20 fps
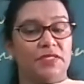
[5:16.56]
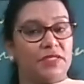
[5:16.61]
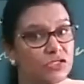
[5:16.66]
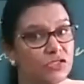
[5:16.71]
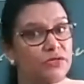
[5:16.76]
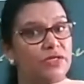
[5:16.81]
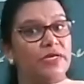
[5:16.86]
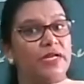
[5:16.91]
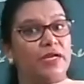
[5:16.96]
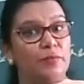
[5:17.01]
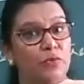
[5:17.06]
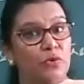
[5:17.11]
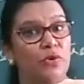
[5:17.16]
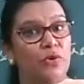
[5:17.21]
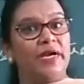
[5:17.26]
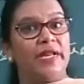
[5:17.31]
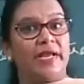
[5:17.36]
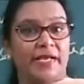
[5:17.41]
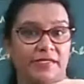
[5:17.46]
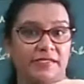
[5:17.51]
It's going to take
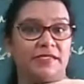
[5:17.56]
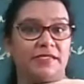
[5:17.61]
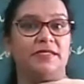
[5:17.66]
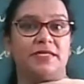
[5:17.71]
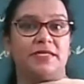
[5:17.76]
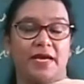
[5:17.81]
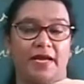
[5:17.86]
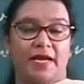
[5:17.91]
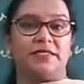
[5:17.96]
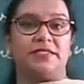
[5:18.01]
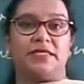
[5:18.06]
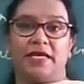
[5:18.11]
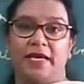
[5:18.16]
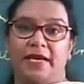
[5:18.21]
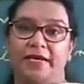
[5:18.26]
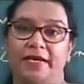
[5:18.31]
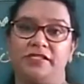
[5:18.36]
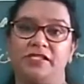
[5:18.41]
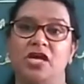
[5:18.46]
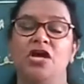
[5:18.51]
more days than that.
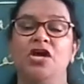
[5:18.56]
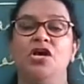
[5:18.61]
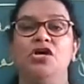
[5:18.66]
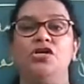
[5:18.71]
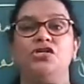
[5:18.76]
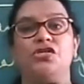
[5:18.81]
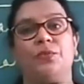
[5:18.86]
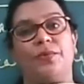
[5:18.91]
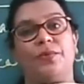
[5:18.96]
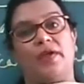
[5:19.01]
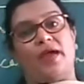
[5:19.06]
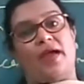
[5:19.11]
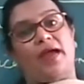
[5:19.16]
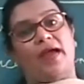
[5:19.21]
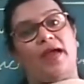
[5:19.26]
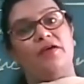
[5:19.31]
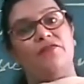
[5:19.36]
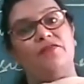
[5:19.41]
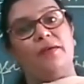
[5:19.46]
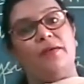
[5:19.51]
Yes. So we
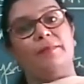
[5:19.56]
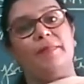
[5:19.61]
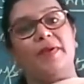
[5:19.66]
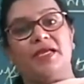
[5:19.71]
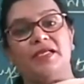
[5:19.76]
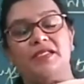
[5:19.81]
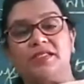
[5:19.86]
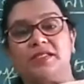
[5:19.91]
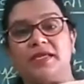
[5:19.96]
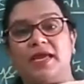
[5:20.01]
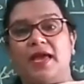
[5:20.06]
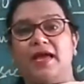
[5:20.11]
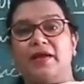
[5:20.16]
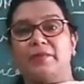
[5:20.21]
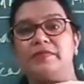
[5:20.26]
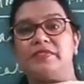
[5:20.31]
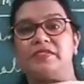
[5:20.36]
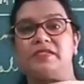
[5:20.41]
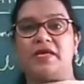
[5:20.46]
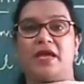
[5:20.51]
have base
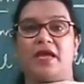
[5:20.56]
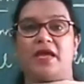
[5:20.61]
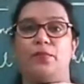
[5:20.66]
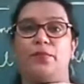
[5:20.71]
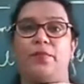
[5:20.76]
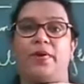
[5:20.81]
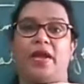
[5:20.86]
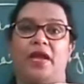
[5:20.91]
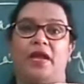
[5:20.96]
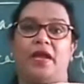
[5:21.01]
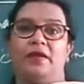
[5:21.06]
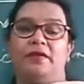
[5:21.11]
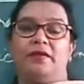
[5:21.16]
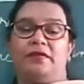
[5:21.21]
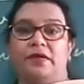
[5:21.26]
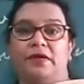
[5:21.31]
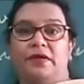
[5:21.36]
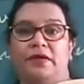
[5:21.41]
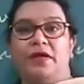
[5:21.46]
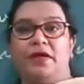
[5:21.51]
camps there where
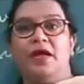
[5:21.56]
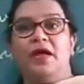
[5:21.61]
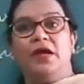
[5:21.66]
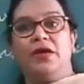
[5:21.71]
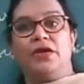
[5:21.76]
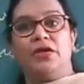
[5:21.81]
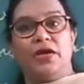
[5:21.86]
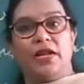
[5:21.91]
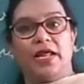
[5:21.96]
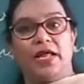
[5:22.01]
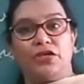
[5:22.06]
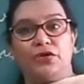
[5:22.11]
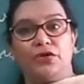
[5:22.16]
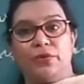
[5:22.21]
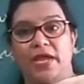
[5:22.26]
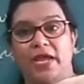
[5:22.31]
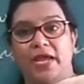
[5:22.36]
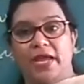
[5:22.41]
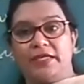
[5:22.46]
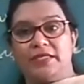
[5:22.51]
the, you know, like you
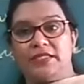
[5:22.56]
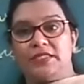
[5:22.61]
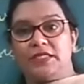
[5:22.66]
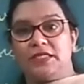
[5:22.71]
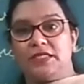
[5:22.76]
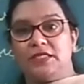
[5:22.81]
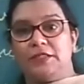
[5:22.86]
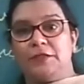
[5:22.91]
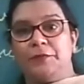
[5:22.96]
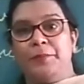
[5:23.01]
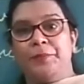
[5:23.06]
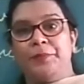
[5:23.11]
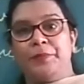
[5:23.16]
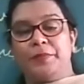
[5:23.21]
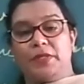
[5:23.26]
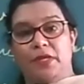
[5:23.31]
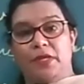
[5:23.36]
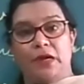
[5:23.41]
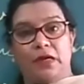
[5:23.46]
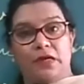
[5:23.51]
get uh,
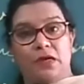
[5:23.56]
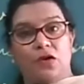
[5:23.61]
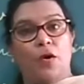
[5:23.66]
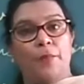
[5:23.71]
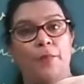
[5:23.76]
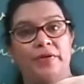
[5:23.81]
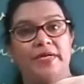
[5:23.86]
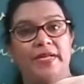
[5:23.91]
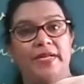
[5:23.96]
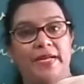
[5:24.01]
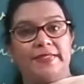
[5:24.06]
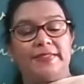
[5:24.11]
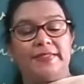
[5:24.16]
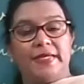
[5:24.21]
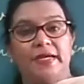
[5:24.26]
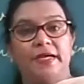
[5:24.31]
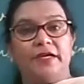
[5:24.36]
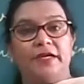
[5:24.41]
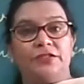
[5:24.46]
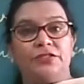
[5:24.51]

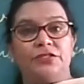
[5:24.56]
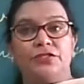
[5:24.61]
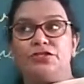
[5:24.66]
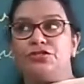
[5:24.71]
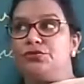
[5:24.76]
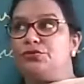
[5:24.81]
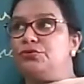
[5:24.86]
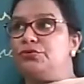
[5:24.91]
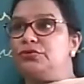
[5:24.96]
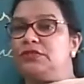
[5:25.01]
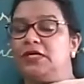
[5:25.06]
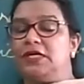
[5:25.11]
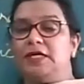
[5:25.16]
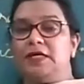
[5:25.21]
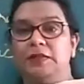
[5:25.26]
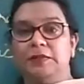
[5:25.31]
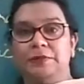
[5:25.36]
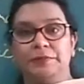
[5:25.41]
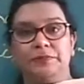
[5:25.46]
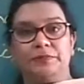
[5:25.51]
accommodated to the
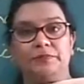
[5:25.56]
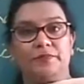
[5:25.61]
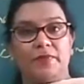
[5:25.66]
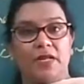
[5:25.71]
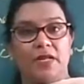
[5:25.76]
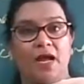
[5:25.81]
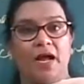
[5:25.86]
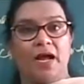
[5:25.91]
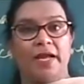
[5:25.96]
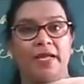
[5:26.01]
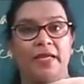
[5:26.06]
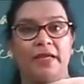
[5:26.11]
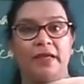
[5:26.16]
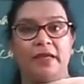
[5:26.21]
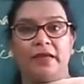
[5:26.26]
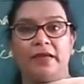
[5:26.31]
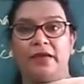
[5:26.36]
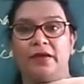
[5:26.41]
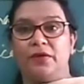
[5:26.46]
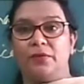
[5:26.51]

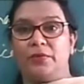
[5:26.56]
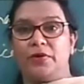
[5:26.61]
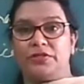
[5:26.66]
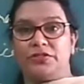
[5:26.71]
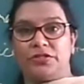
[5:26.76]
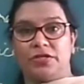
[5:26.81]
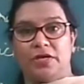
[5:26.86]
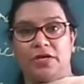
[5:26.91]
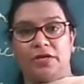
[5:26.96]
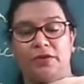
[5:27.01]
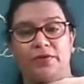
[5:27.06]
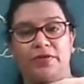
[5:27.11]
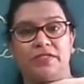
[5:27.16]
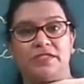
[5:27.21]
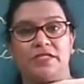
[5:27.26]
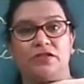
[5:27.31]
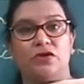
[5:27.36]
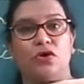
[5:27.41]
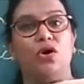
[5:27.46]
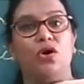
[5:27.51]
high uh, water, you can
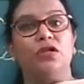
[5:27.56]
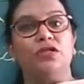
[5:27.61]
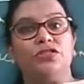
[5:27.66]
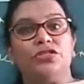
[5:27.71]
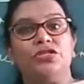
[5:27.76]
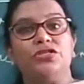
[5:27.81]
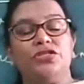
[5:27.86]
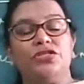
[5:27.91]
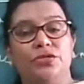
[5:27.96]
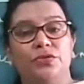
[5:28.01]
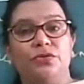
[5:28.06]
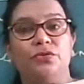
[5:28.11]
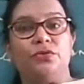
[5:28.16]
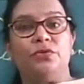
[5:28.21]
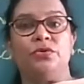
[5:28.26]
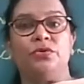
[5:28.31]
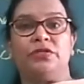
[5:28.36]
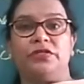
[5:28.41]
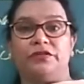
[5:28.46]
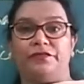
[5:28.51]
see the
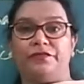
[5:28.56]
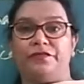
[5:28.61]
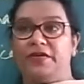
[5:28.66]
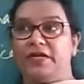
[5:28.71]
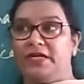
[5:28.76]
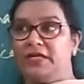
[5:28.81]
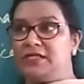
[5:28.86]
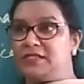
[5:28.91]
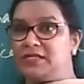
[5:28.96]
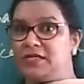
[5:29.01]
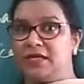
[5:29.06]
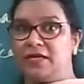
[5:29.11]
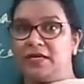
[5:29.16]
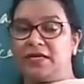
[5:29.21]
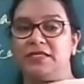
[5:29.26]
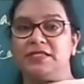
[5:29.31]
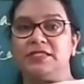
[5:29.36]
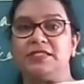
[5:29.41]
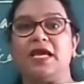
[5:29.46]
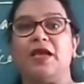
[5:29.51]
altitude, the freezing,
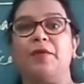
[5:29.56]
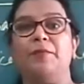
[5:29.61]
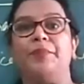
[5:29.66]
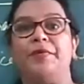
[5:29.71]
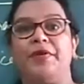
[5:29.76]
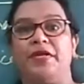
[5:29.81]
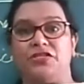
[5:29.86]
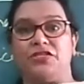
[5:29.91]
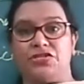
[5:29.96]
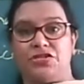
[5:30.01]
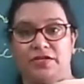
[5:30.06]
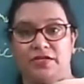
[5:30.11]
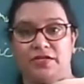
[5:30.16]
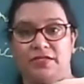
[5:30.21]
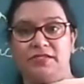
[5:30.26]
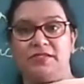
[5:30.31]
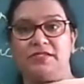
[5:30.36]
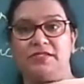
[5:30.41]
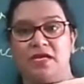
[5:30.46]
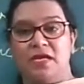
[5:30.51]
the
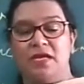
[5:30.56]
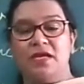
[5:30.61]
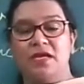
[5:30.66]
temperatures,